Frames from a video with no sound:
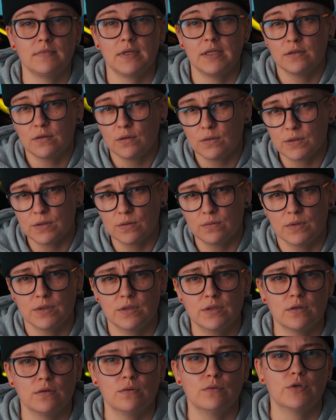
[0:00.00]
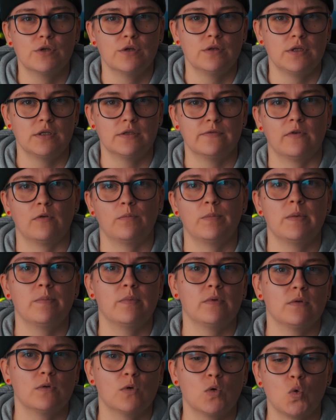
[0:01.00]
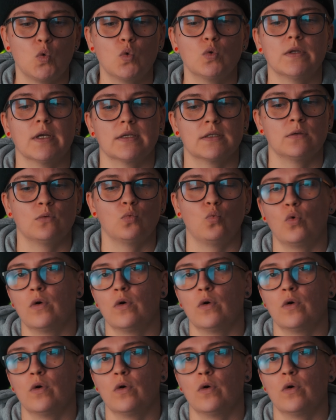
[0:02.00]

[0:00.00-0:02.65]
And also this solution is for people who doesn't